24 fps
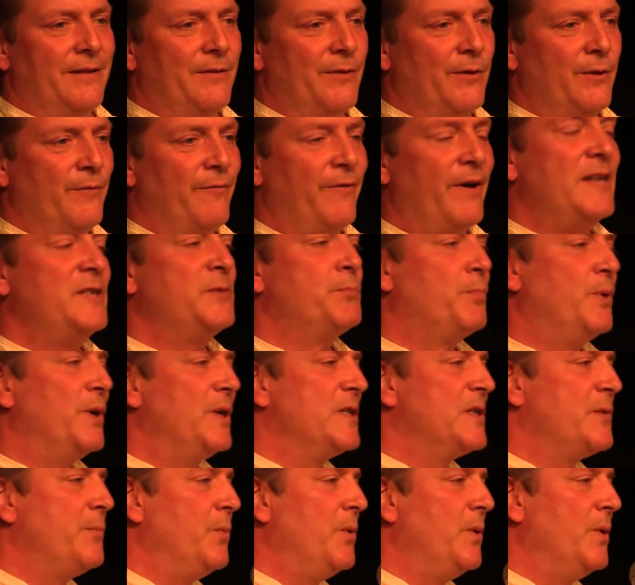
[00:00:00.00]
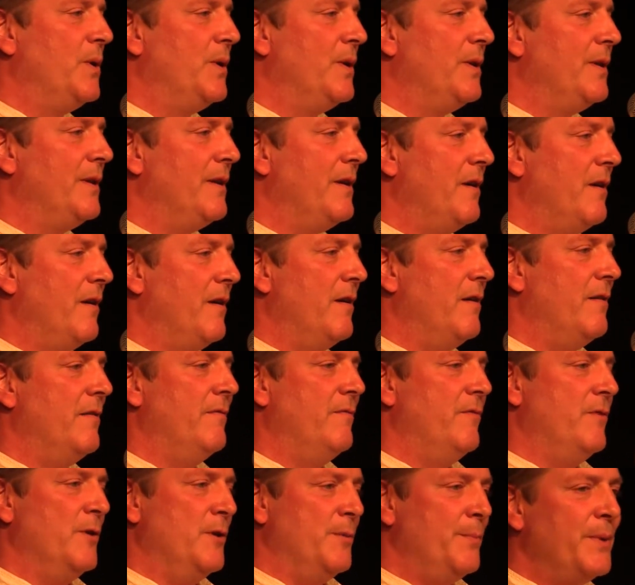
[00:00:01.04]
The vice principal
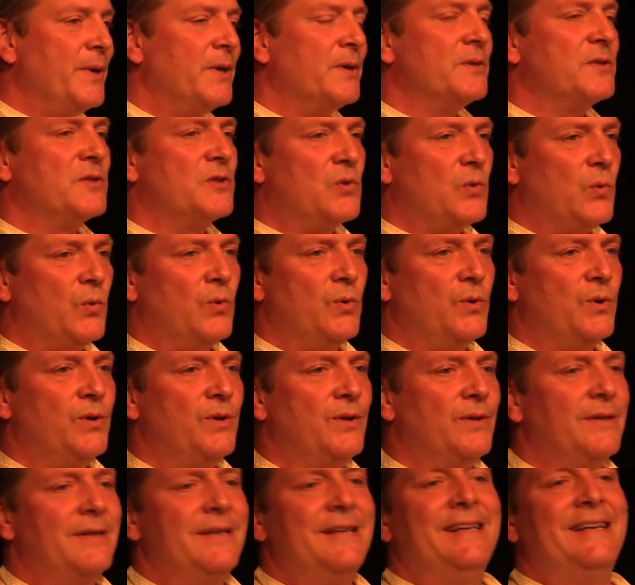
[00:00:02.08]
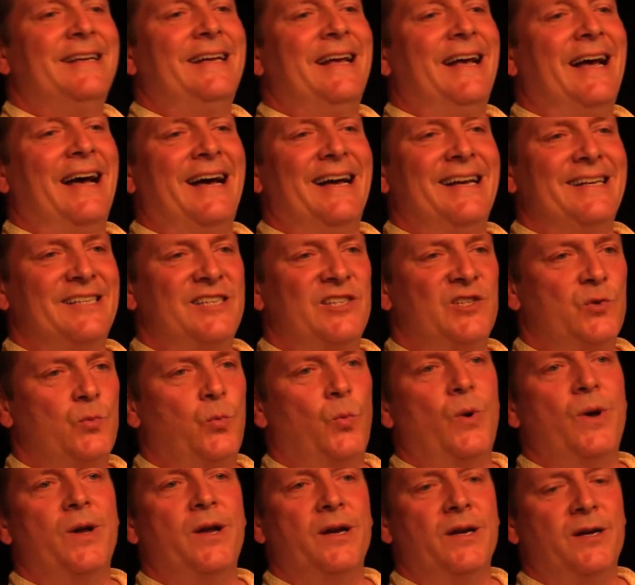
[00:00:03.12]
of the middle school, I
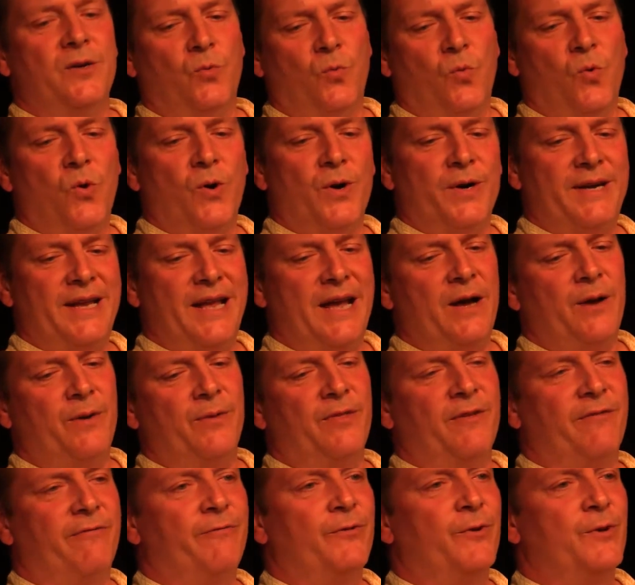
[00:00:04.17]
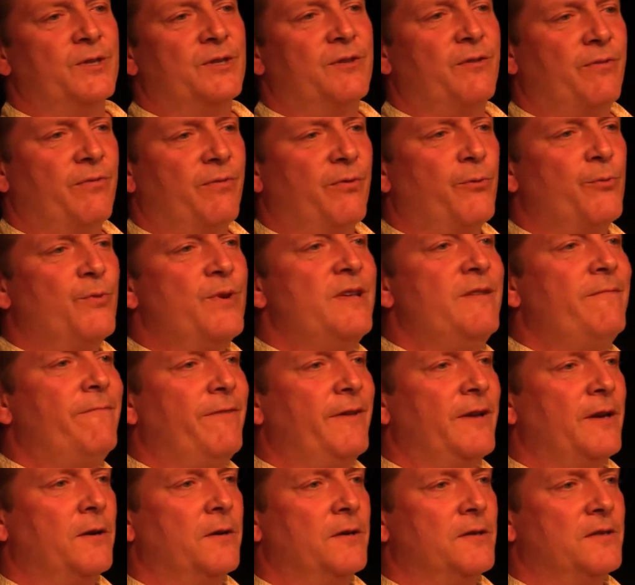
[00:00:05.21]
swear, wore down the first 3
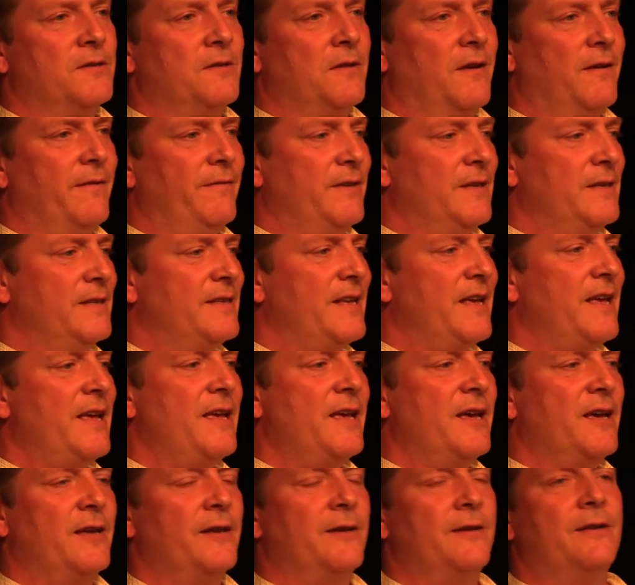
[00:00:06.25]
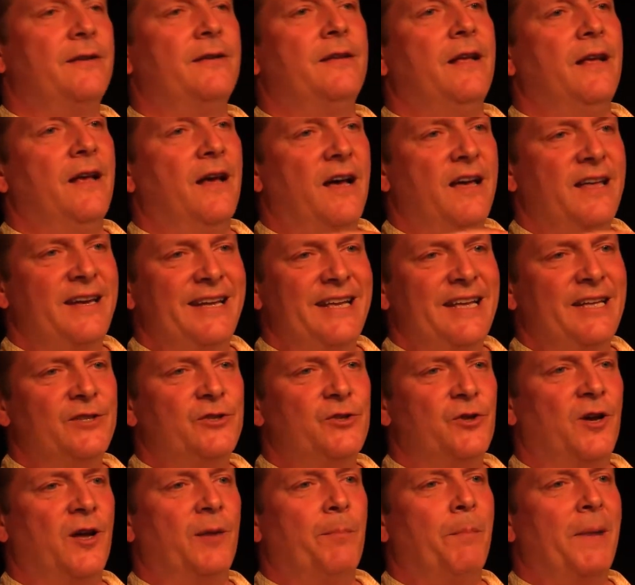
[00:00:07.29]
fingers of his hand an
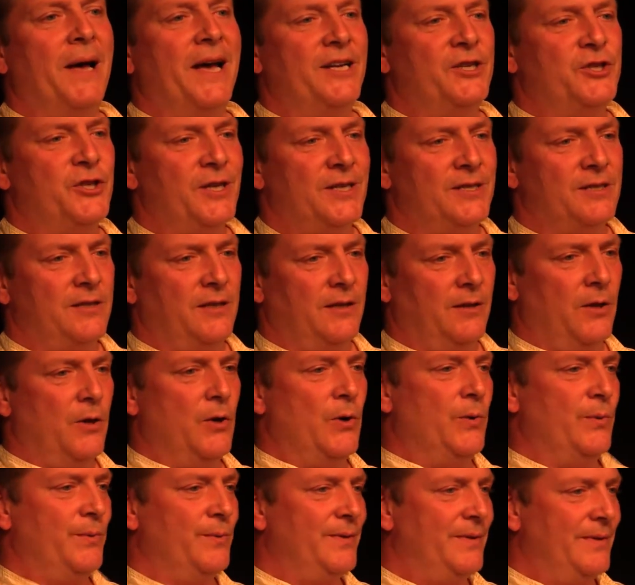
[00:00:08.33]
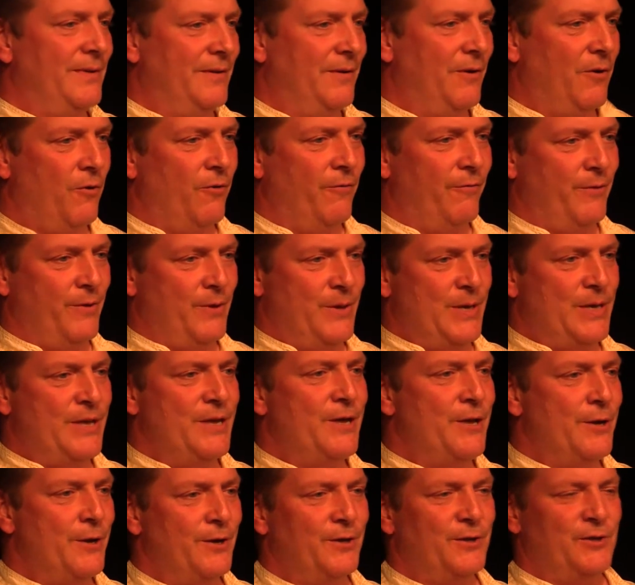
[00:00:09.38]
inch on my chest alone over the
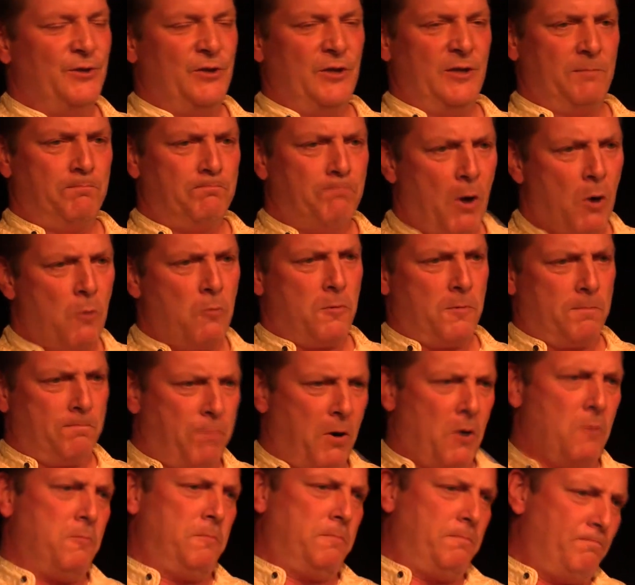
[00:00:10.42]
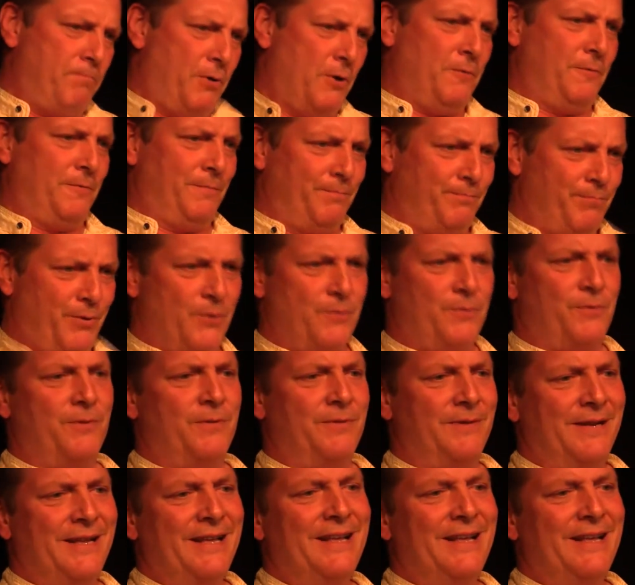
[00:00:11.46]
years, just poke, poke, poke, poke.